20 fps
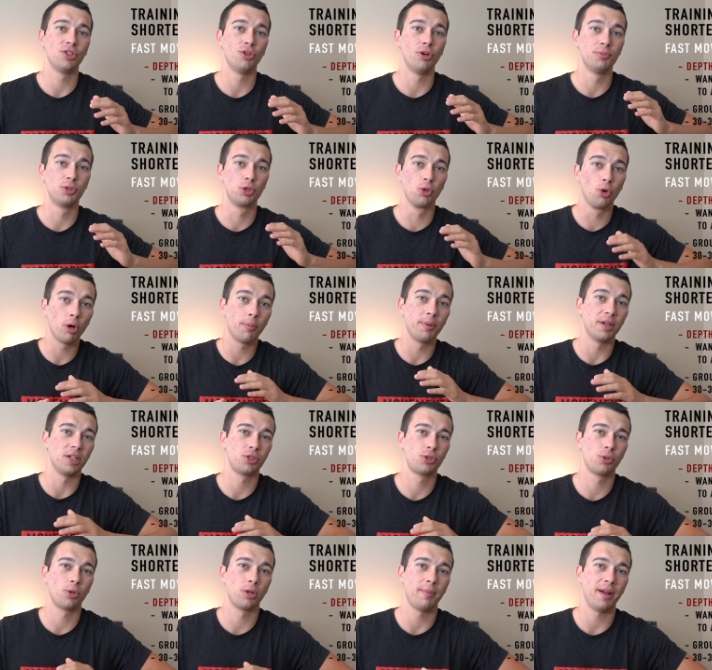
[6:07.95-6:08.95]
to absorb in a
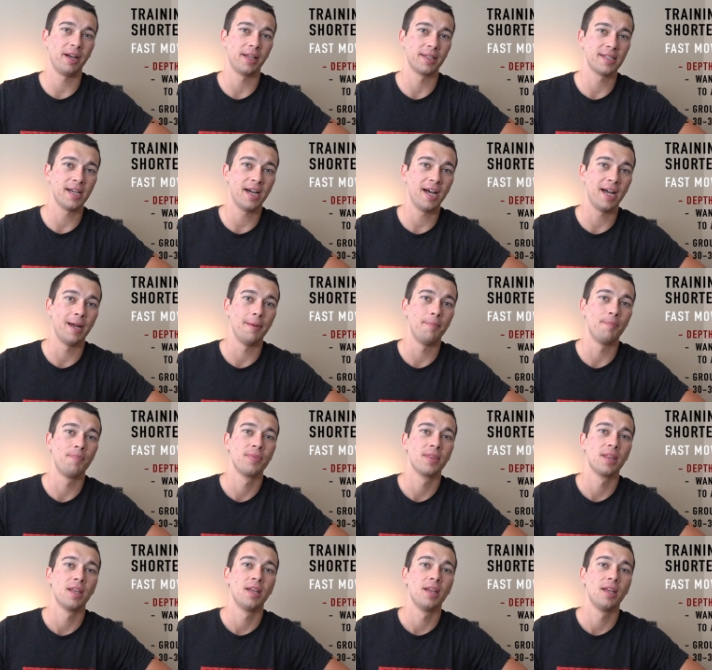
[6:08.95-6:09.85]
short amount of time.